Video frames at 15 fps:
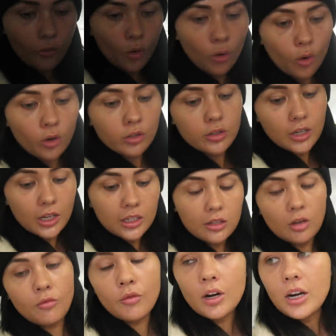of course it's
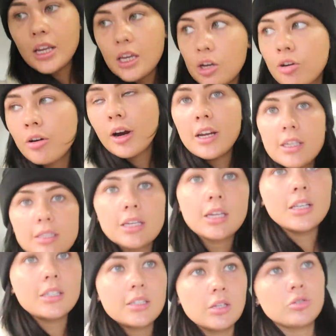really crazy
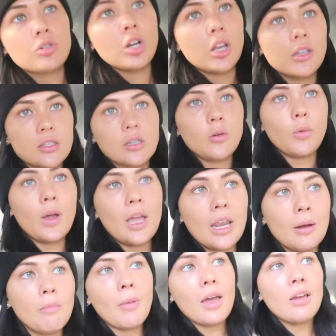in central London. We're
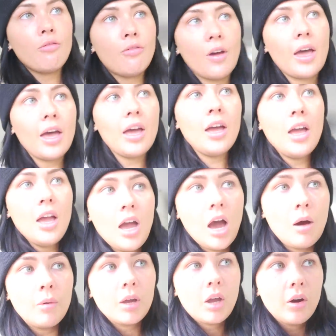in Mayfair
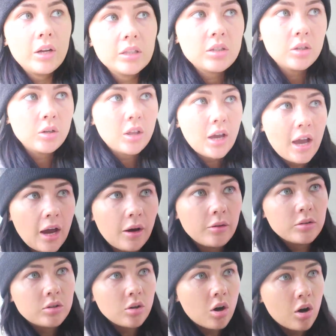and we're going to the
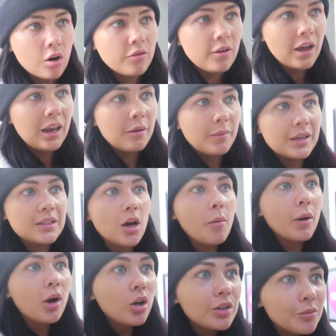house of Elemis. Oh
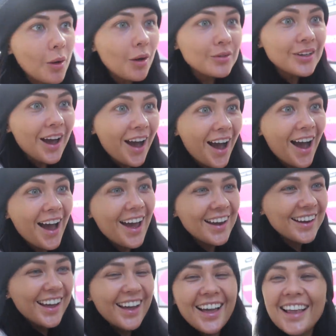my God, well
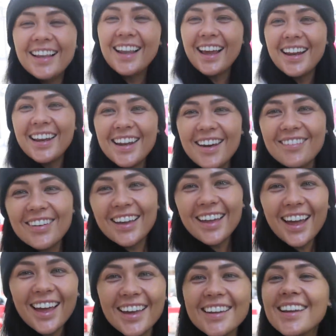done! Layla
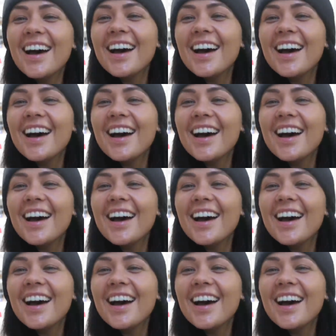navigated